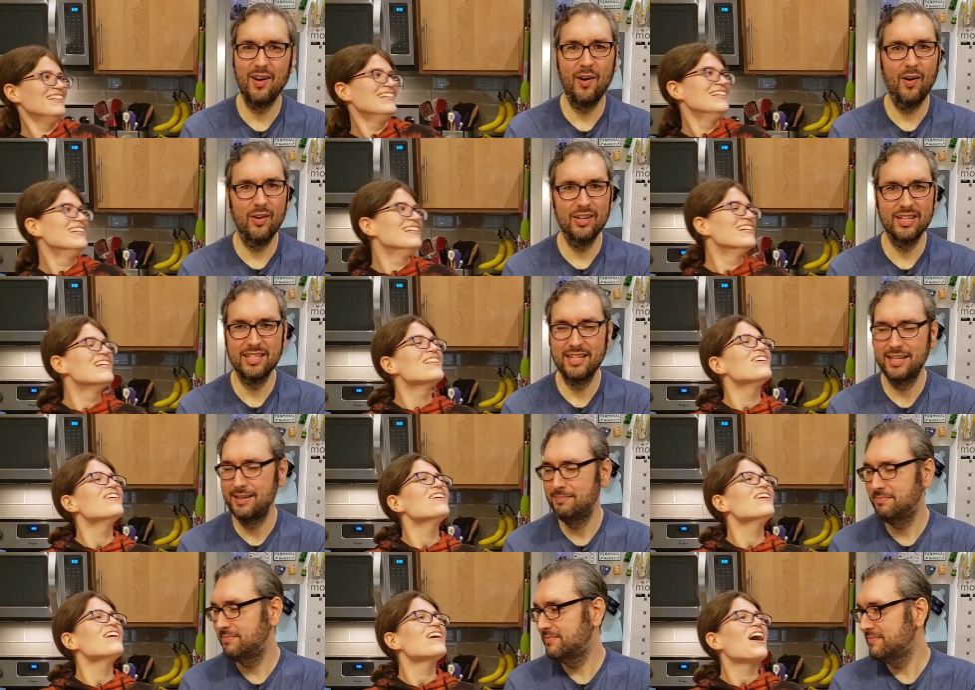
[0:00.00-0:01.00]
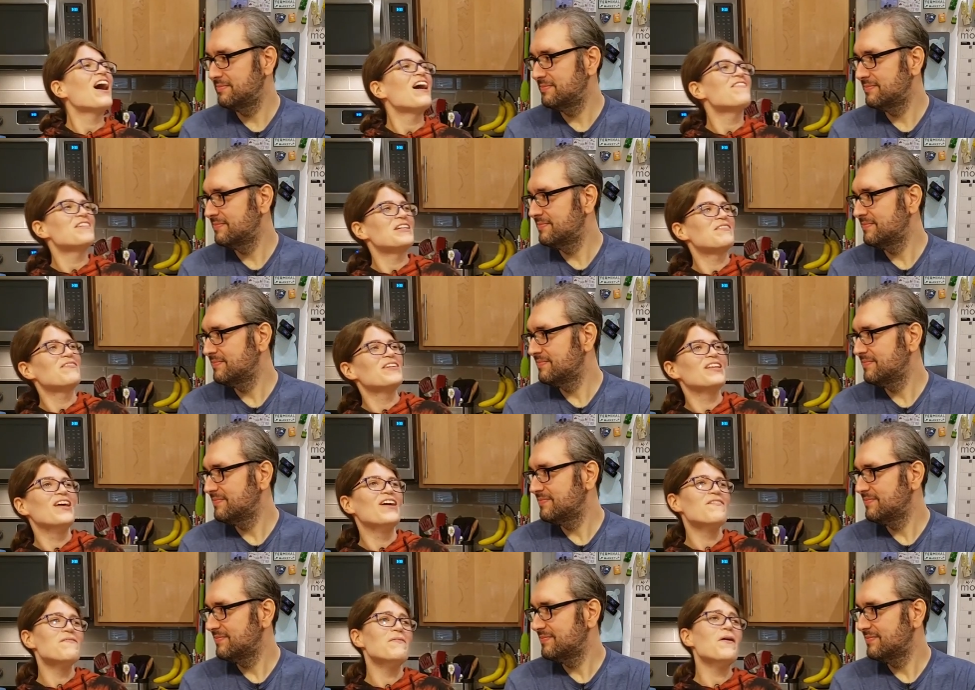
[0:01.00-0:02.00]
Speaker 1: All the time. They're gonna comment and be
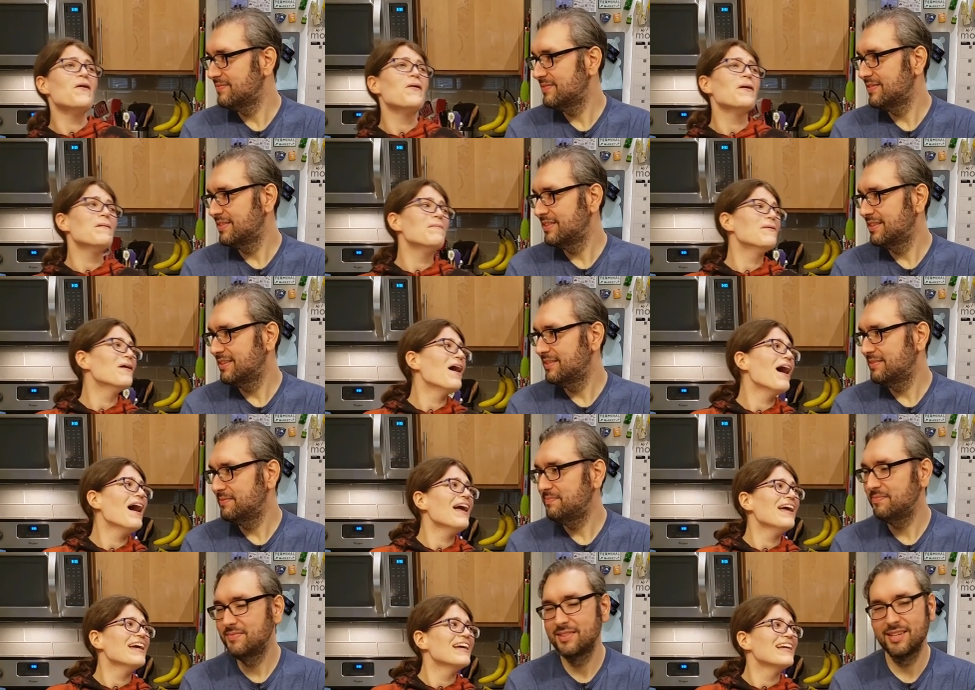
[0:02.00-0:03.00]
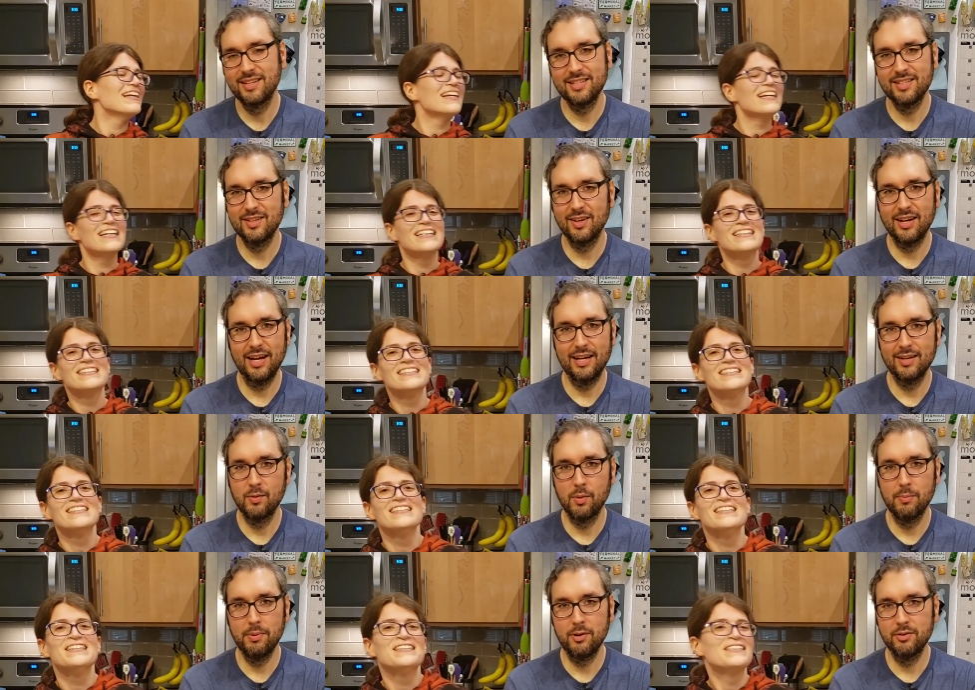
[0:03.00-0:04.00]
like, "Poor Brian." It's okay.
Speaker 2: We're
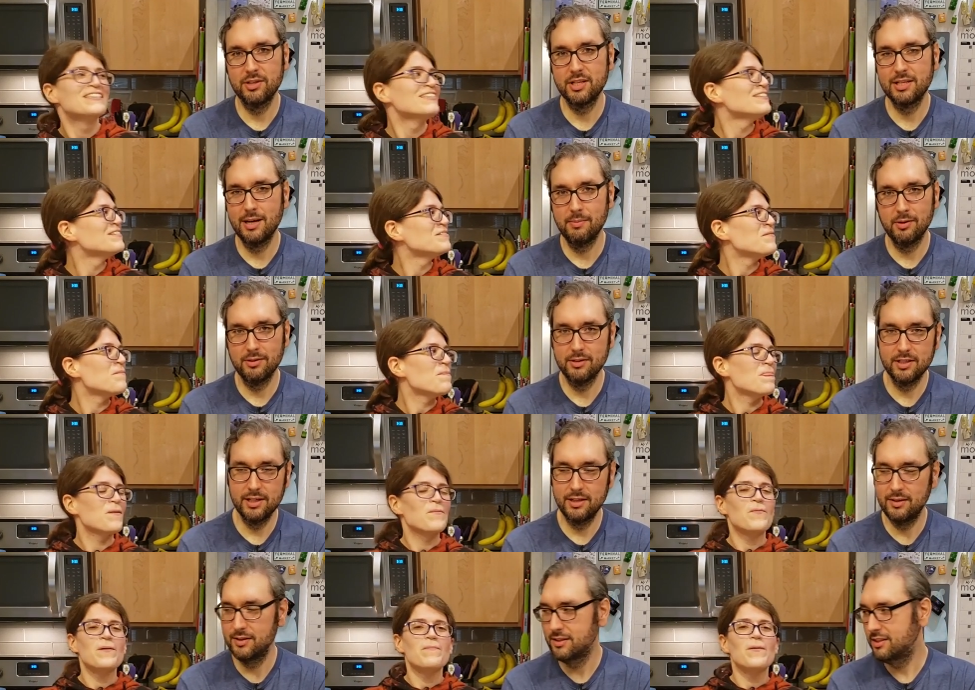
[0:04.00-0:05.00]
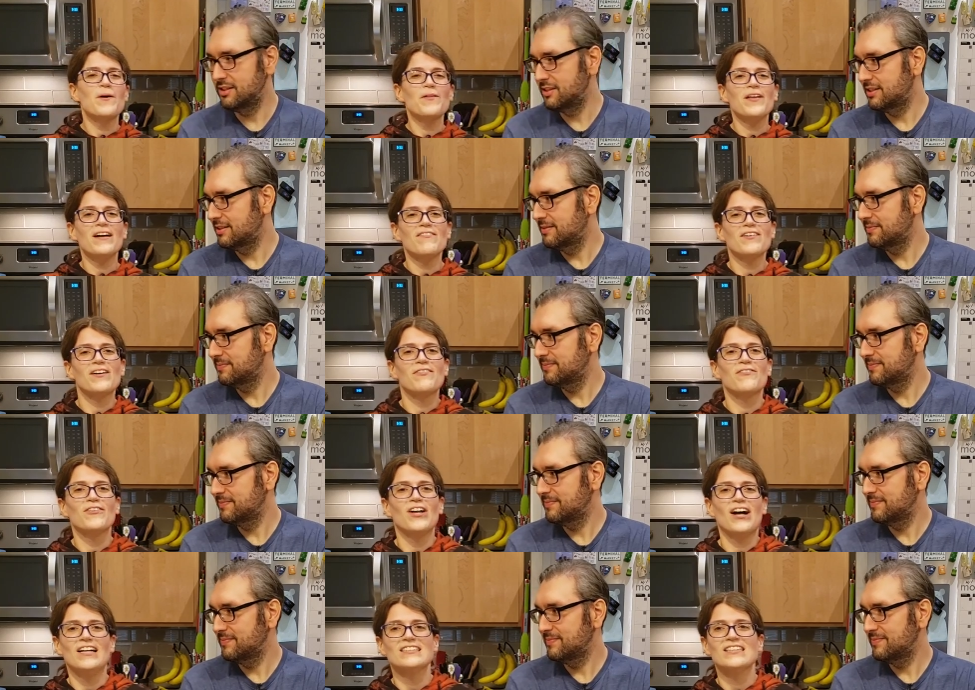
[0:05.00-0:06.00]
both stubborn, so we both just... have
Speaker 1: our
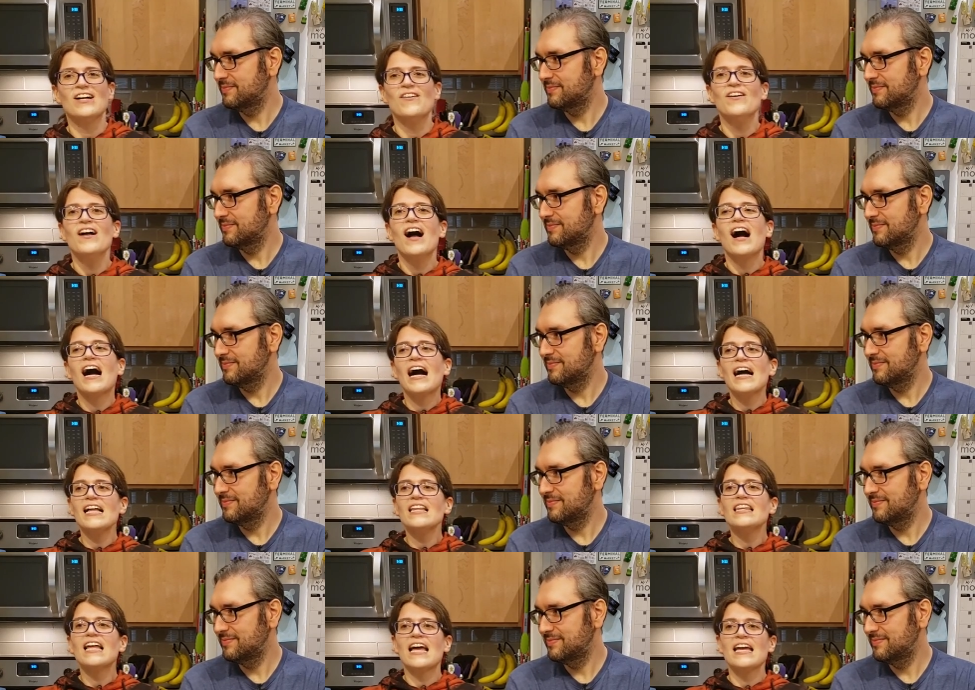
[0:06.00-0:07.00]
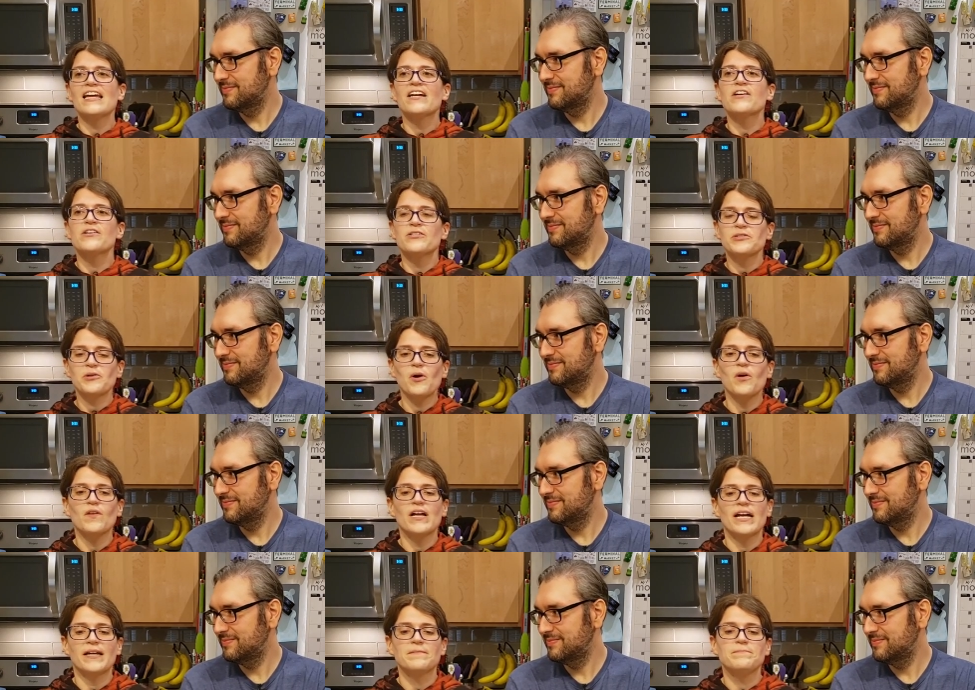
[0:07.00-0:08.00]
flaws. No, I like control.
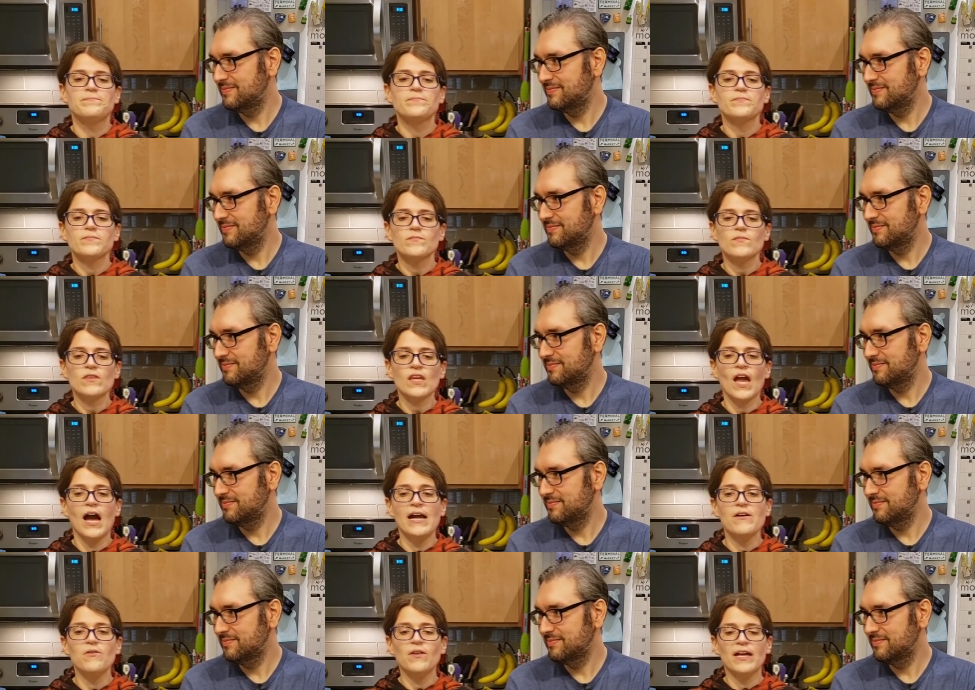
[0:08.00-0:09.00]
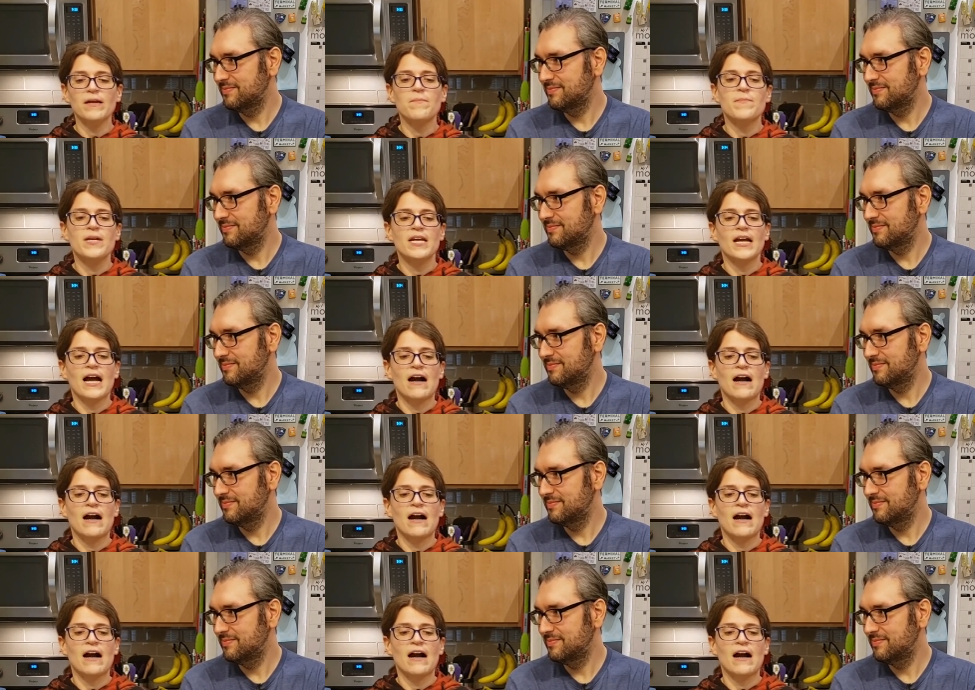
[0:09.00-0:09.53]
Like I don't like being